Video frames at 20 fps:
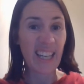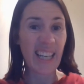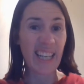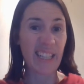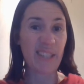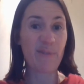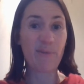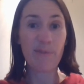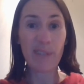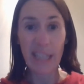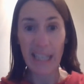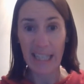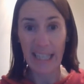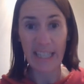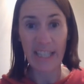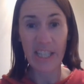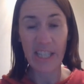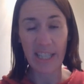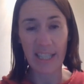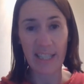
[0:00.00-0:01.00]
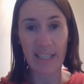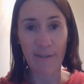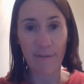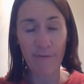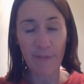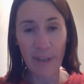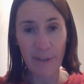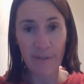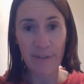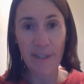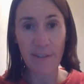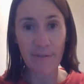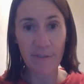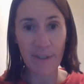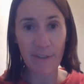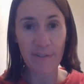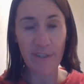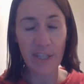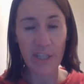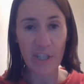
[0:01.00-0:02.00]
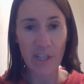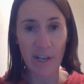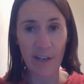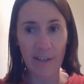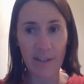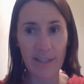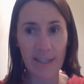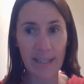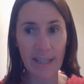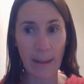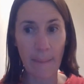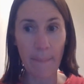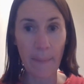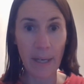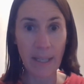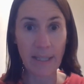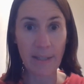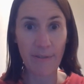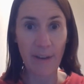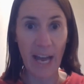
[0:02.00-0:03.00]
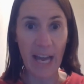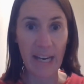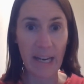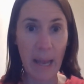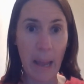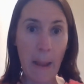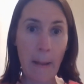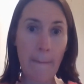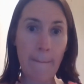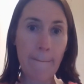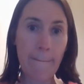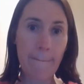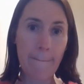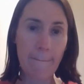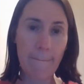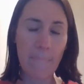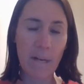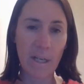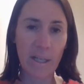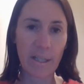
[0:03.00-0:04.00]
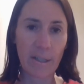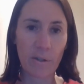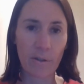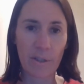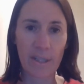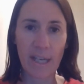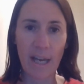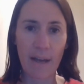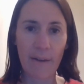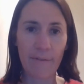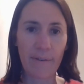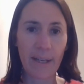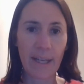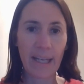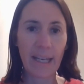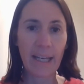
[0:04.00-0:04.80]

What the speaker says: It's really just a 50-50 chance. I might have had it, might not have.